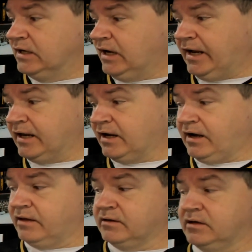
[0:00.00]
And
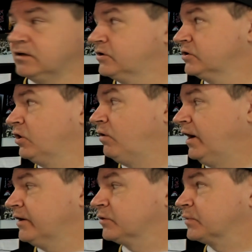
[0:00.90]
I think it could go
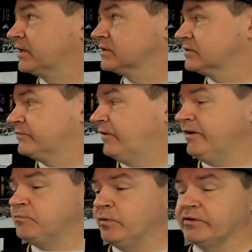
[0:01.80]
higher, because the
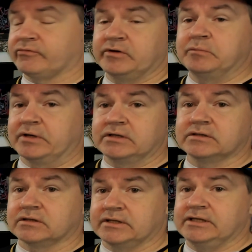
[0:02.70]
$5.3 billion
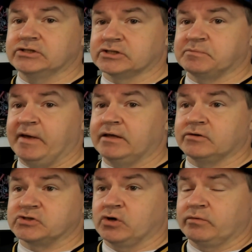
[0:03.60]
the league just made,
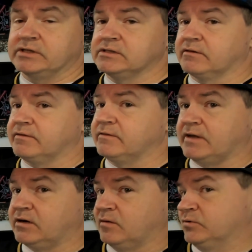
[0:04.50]
there's no reason to think
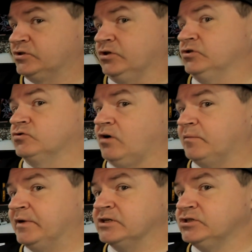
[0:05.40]
that number's going to
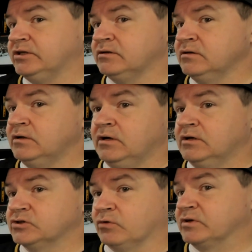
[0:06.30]
drop next year.
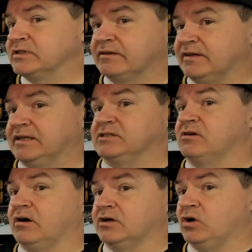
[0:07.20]
There's no reason to think it's
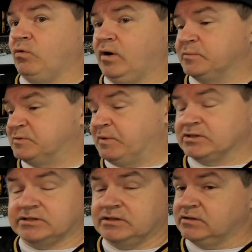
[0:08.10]
not going to go up,
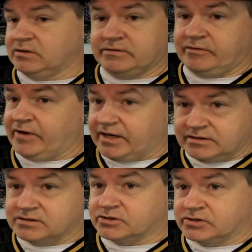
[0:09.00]
especially, you know, they've added
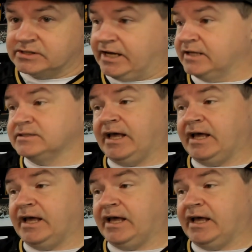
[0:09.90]
the jersey ads.